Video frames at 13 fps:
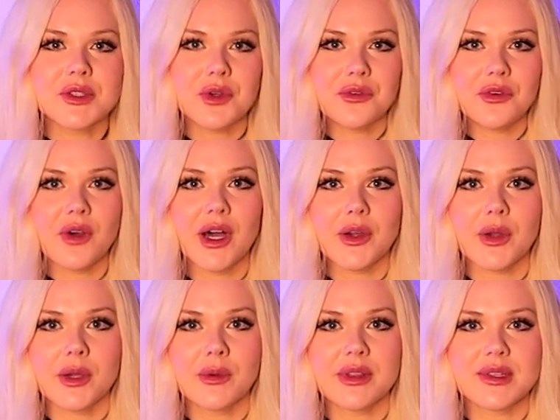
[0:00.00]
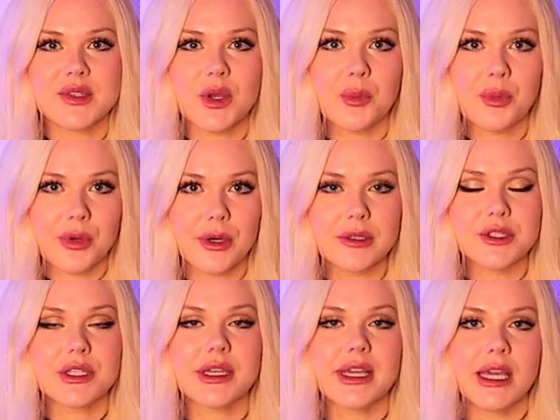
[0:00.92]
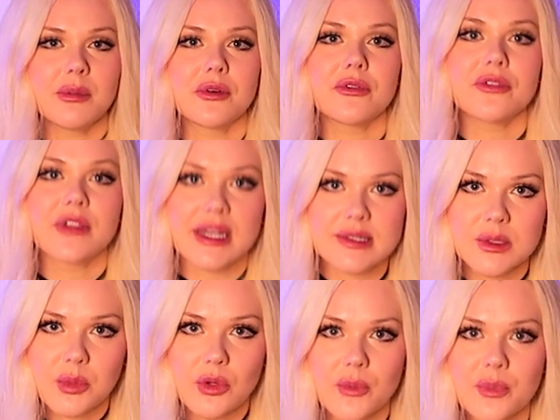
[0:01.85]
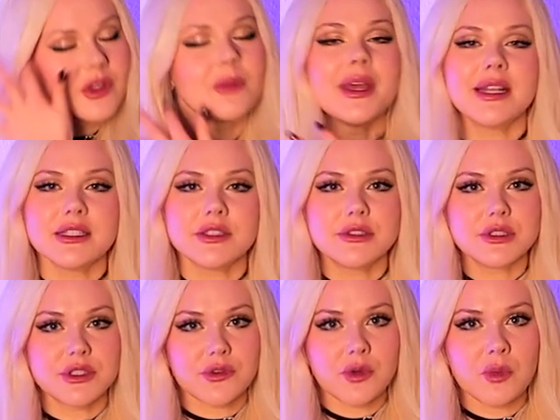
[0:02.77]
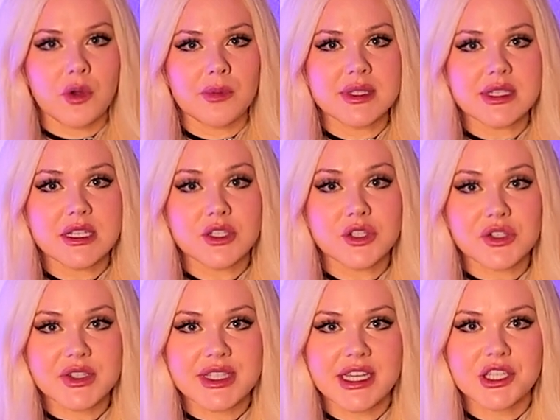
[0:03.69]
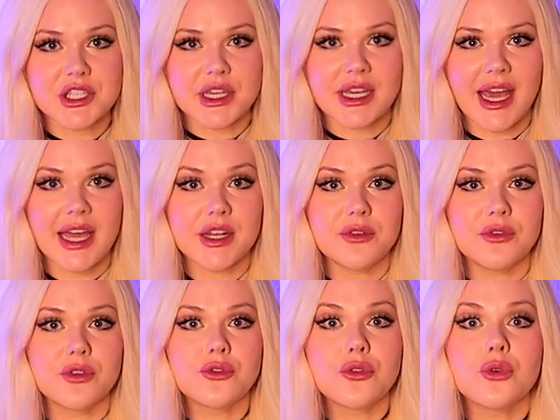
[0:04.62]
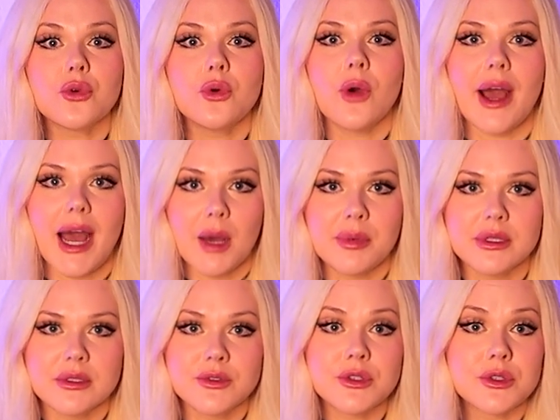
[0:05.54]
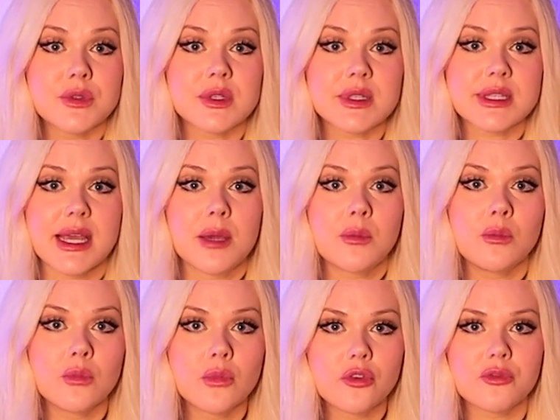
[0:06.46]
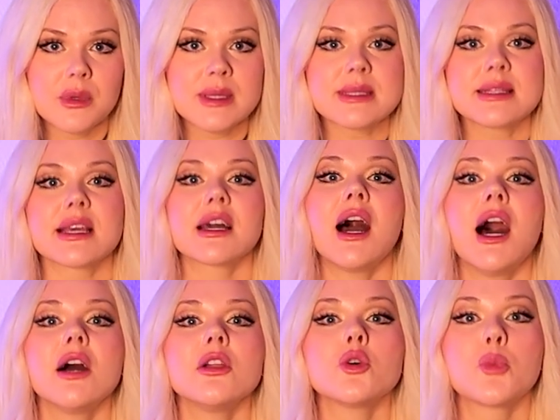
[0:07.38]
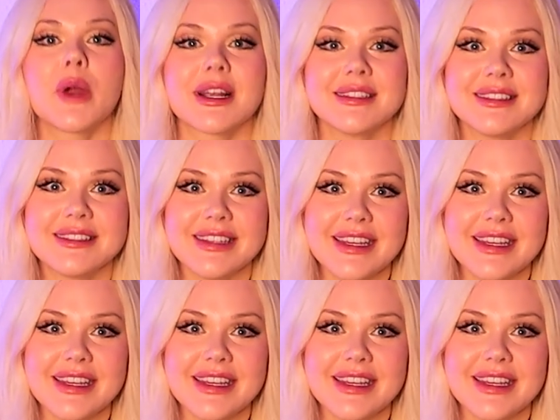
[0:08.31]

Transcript: So if you are going with this approach, keep it flexible. You may need to do different moments in your staging, and if you do happen to do the same movements they can't look practiced